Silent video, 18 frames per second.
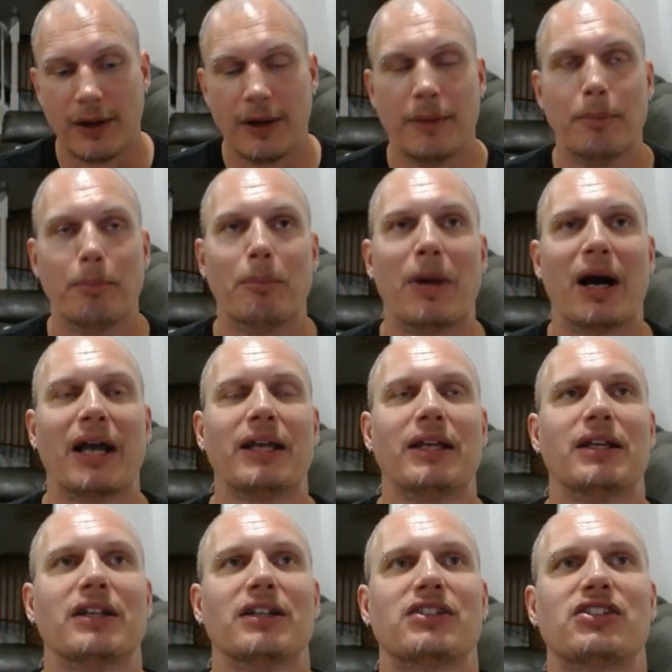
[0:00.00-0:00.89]

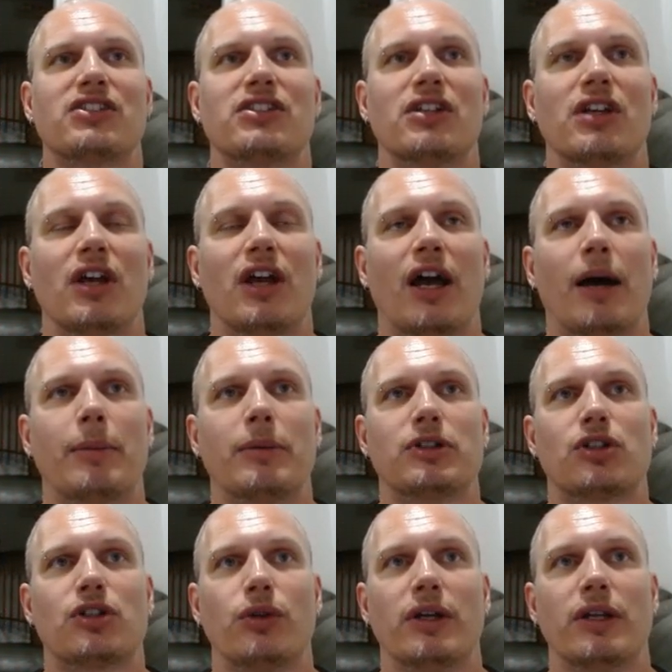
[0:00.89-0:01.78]
minus how
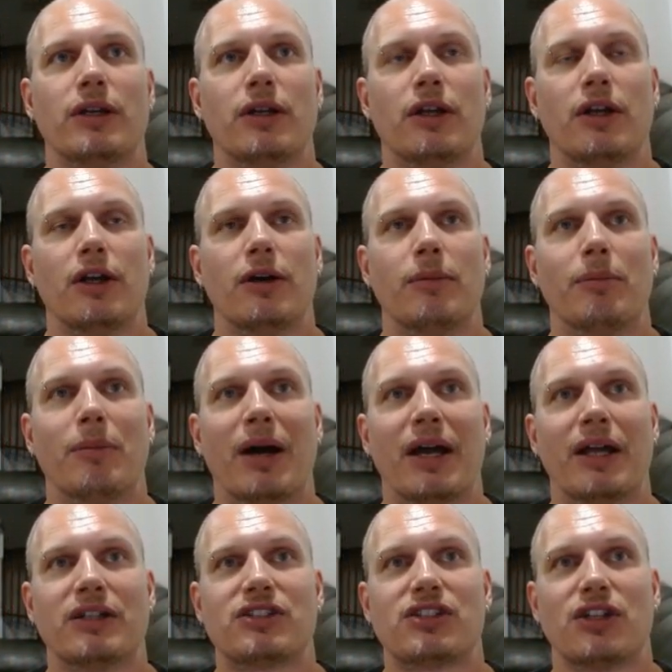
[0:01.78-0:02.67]
much glint?
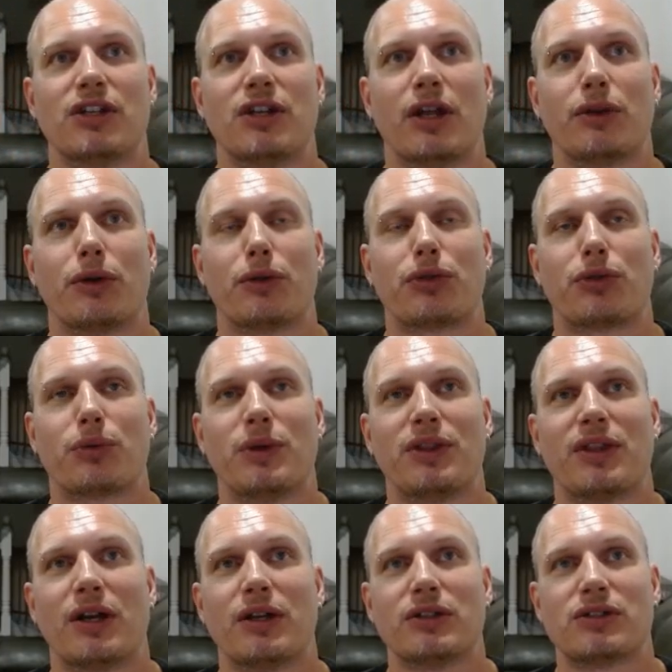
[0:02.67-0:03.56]
Minus another
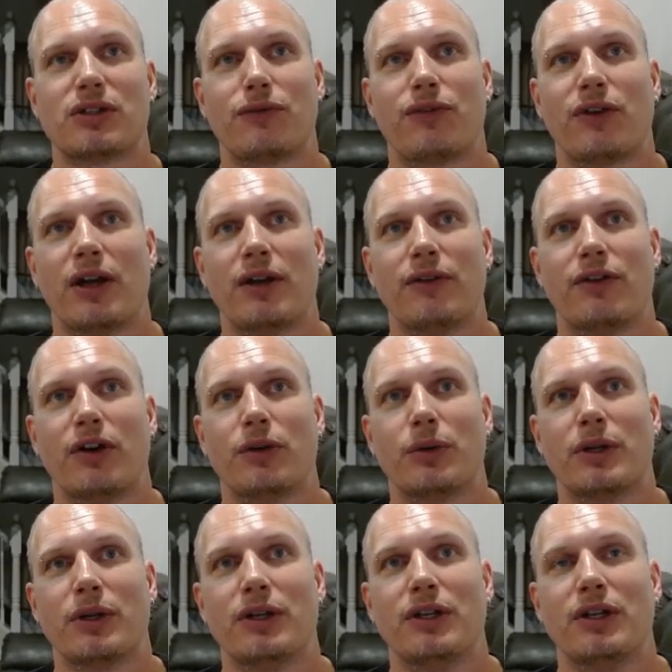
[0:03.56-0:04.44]

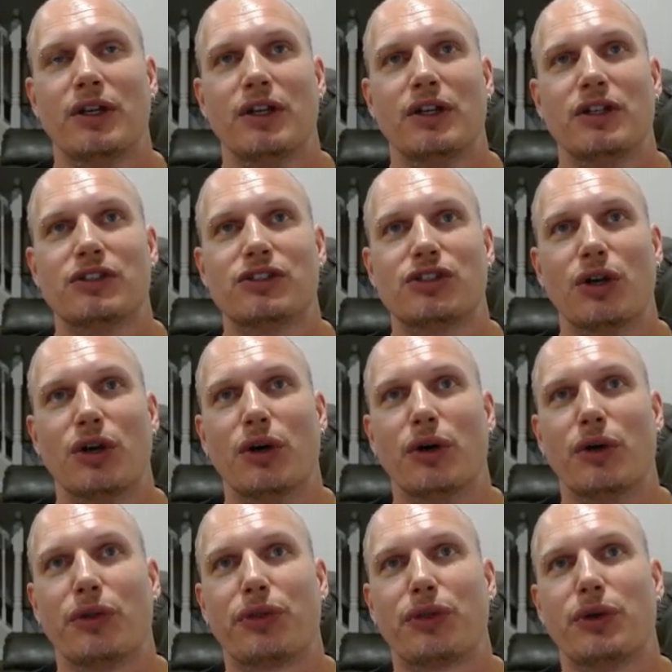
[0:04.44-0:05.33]
3,500,
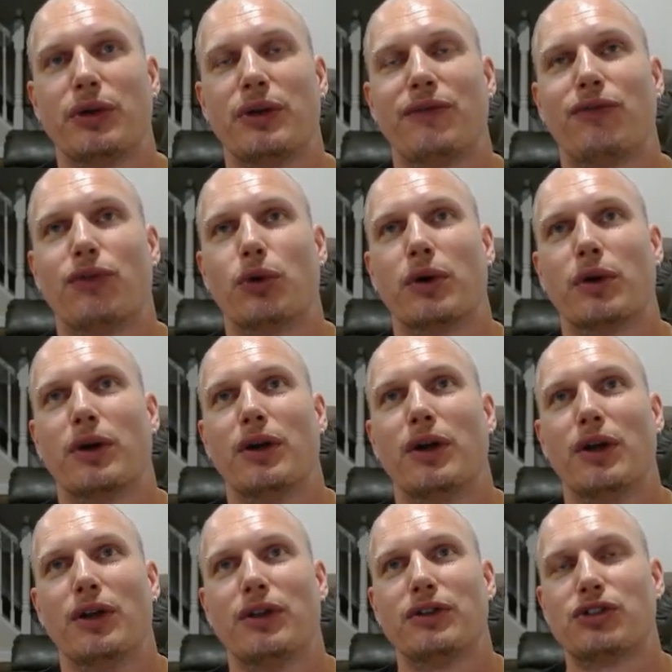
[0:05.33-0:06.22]
so 34,
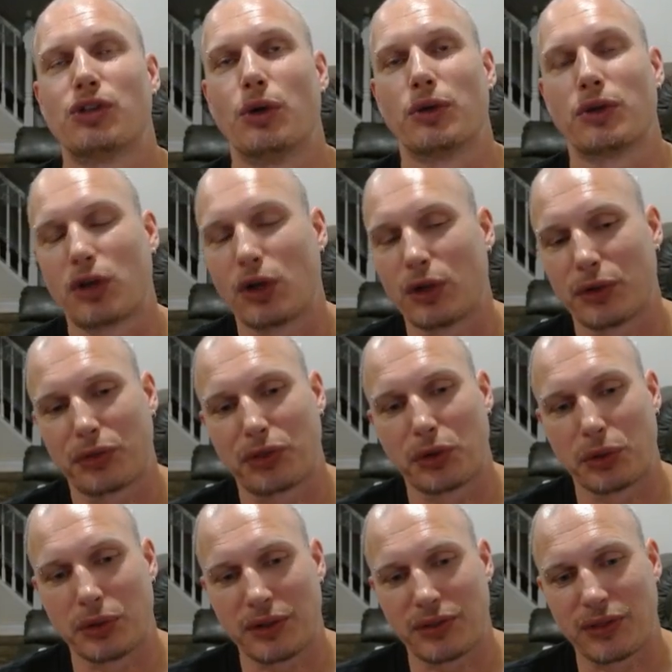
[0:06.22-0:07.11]
so call it
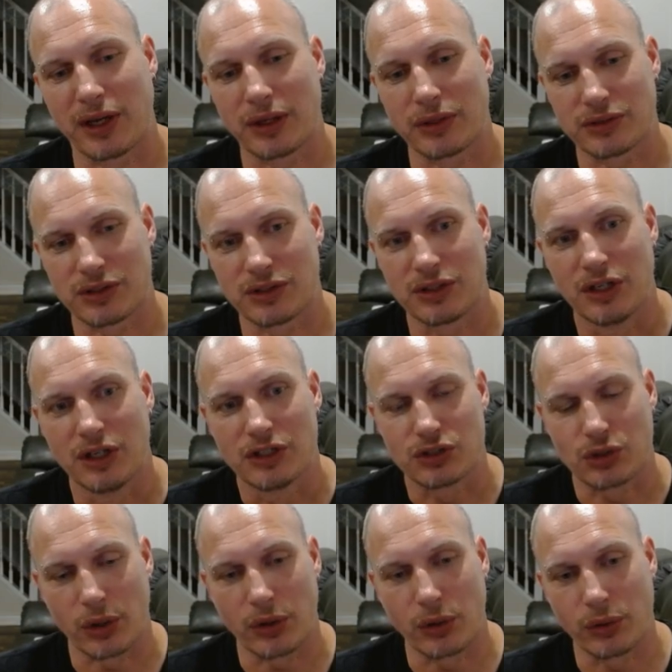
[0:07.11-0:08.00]
30,000.
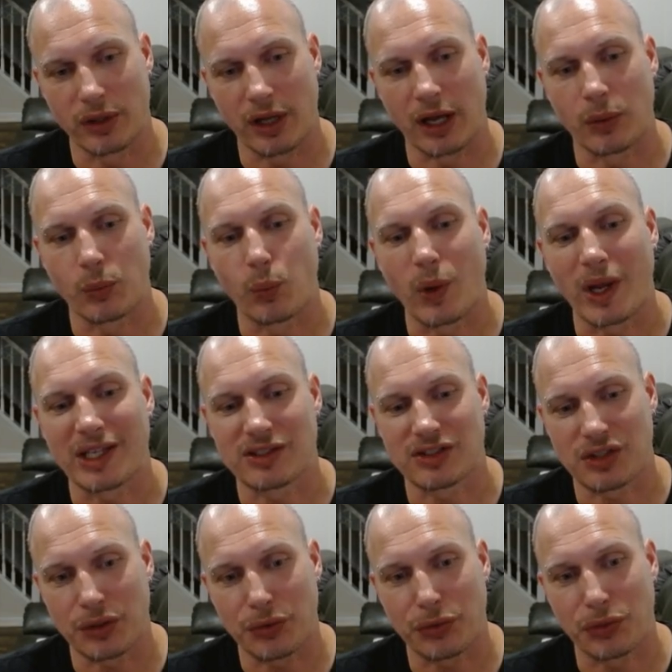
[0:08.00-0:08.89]
So I
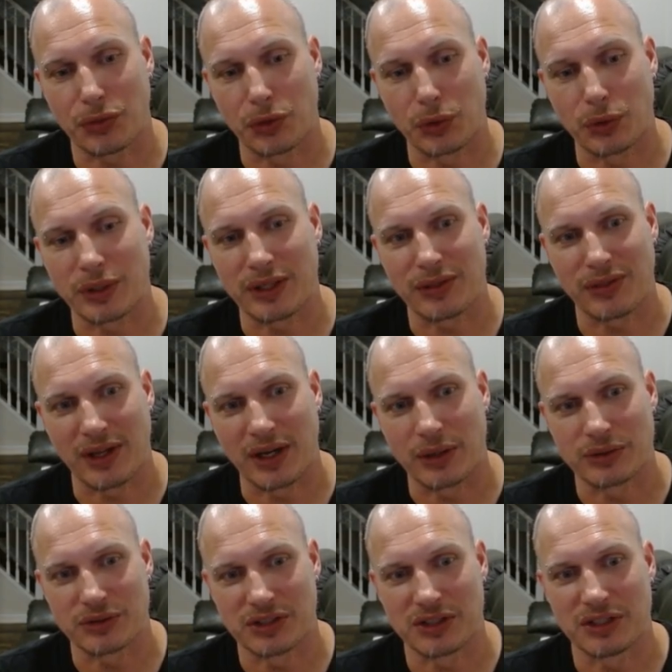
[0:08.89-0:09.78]
wasted
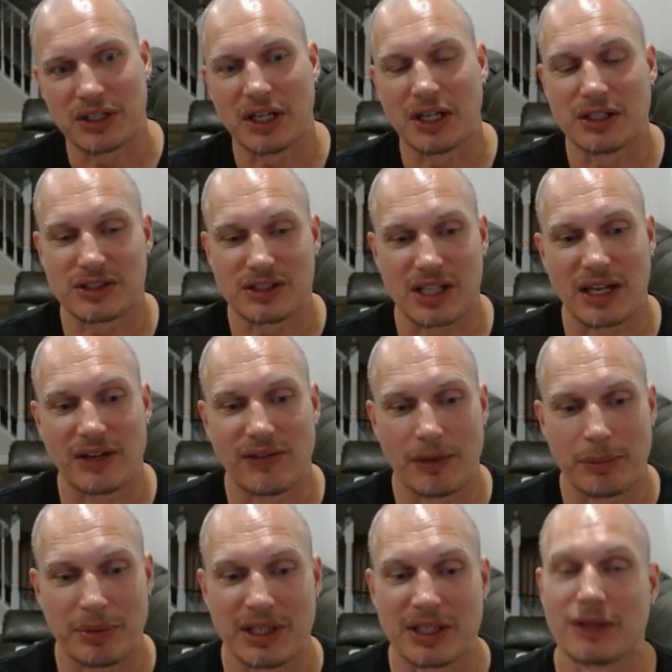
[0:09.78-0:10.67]
30,000 instead of
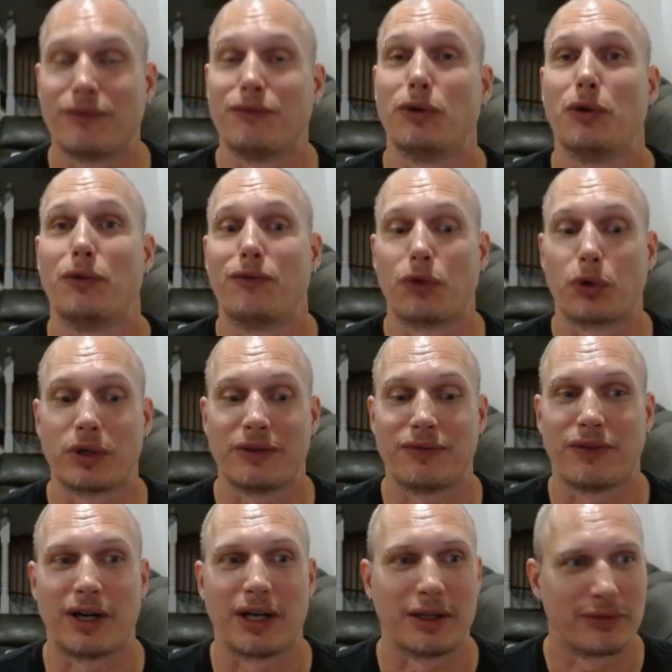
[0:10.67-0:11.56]
it being the full
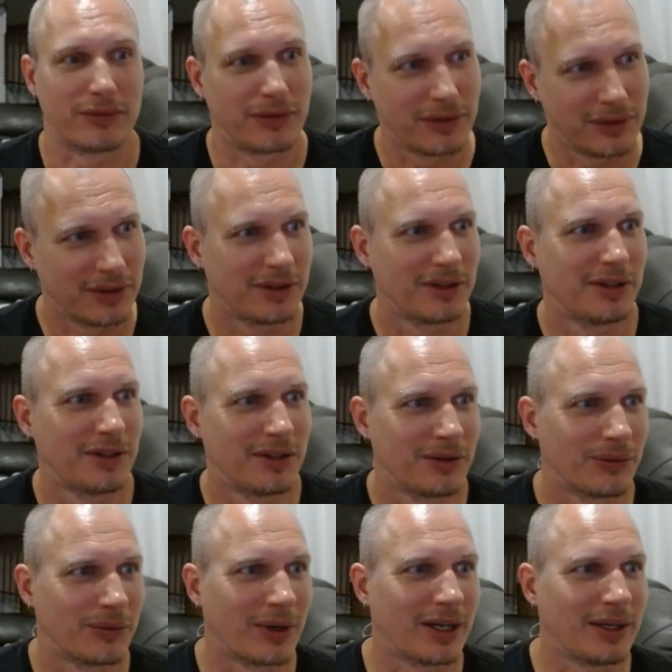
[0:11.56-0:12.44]
45,
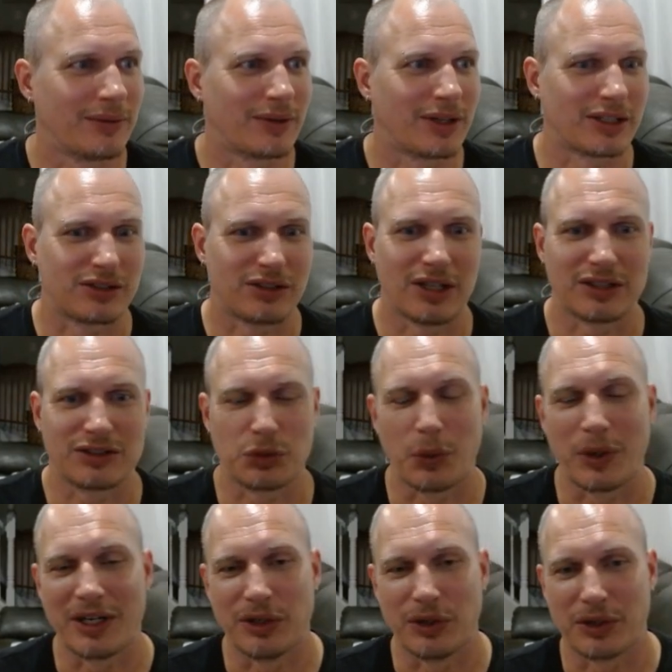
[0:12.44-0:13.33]
right? That's a
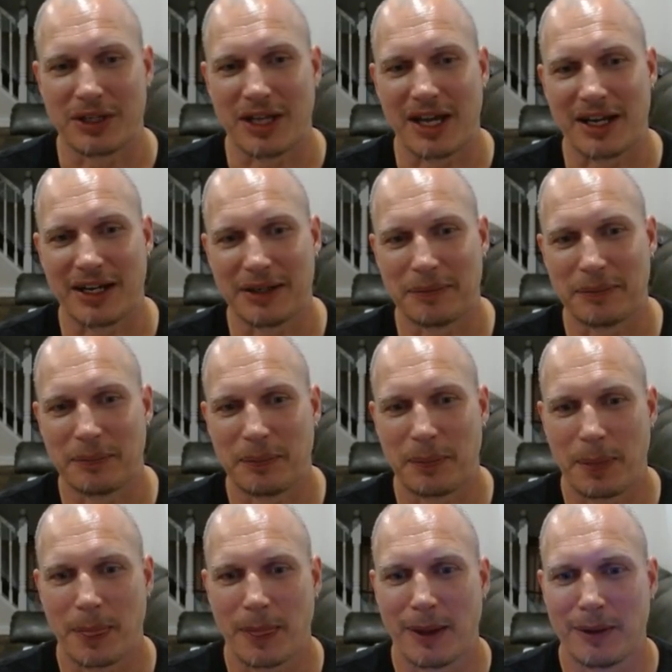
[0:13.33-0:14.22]
way to look at it,
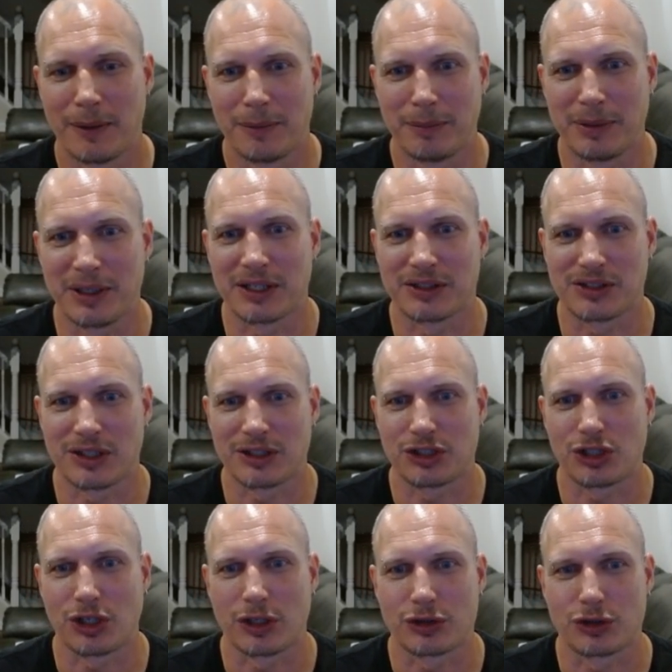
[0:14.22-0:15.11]
because of that
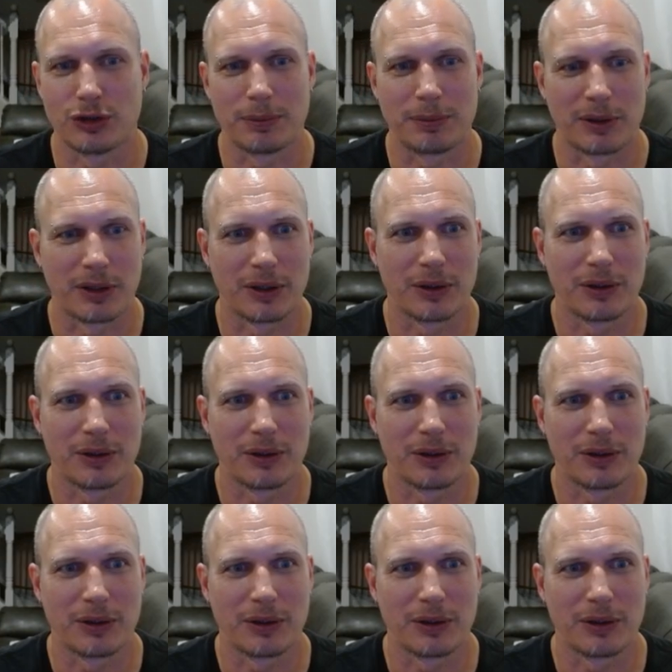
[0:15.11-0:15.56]
Shock Trooper.